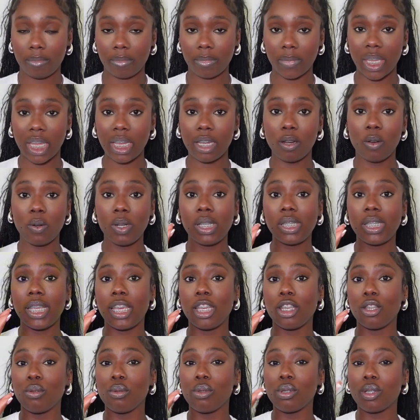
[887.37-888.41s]
it can only
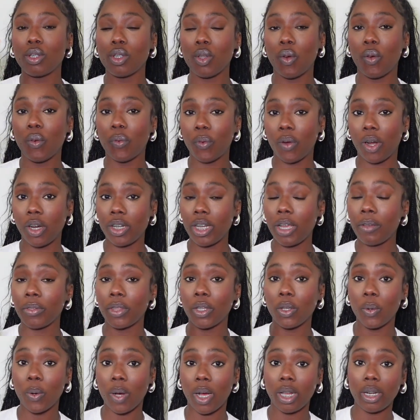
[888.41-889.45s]
take you so far. You have to
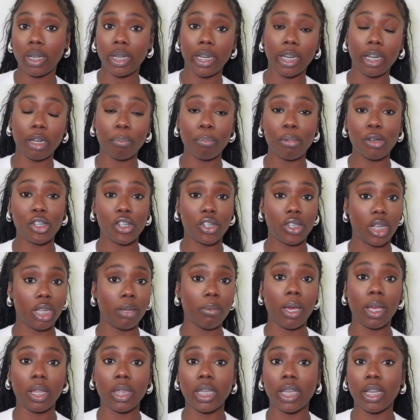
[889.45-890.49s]
go out there, put your name
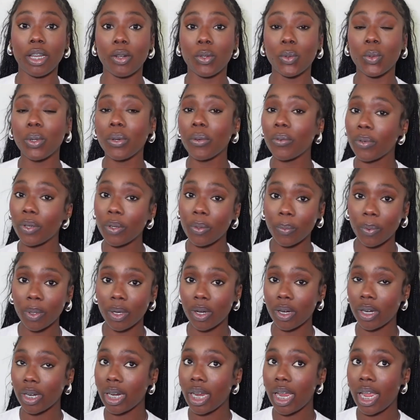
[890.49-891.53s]
out there, do the
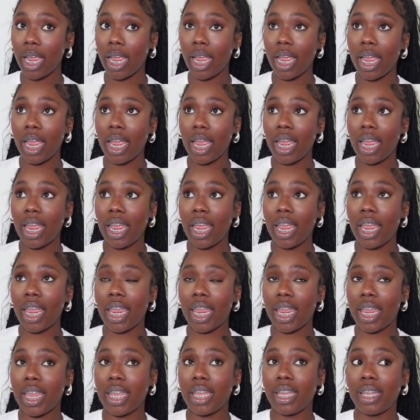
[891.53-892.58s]
footwork,
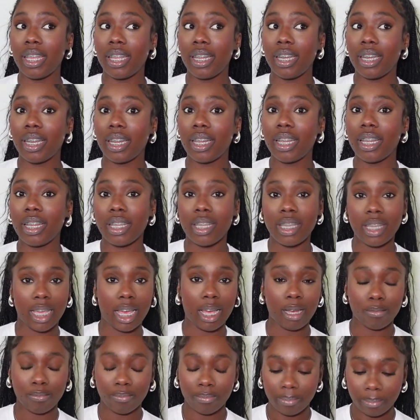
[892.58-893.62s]
And yeah,
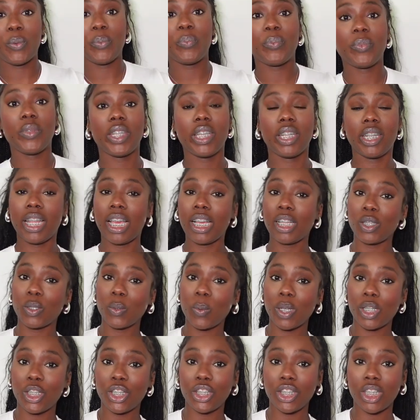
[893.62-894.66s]
the next
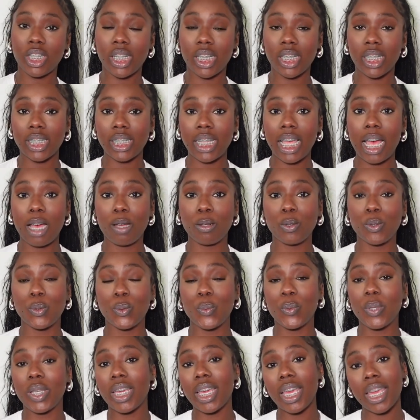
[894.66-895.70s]
question is how to
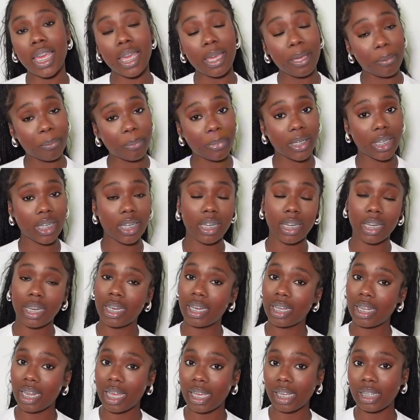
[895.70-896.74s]
keep
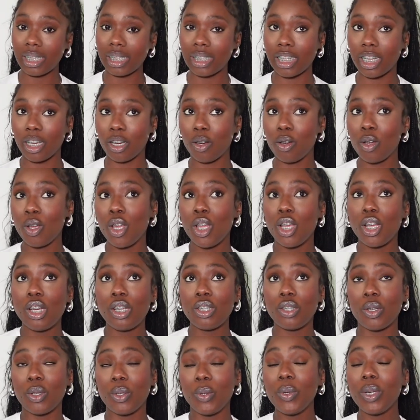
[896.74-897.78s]
clientele.
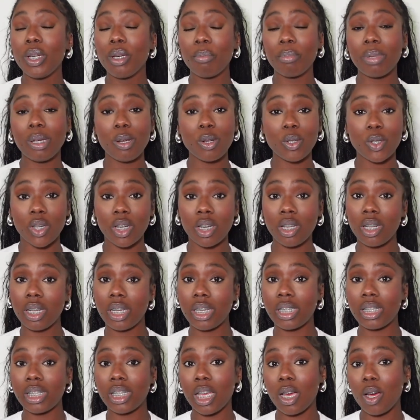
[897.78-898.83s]
So you could build your
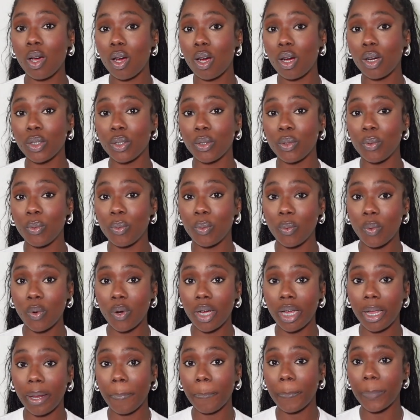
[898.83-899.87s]
clientele all you
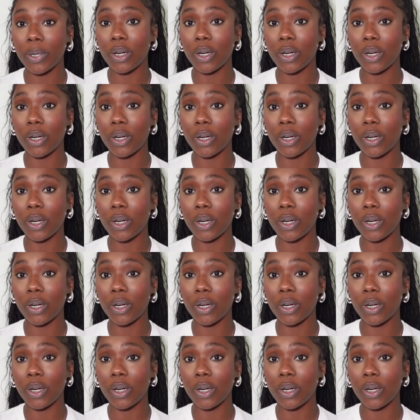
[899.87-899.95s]
want, but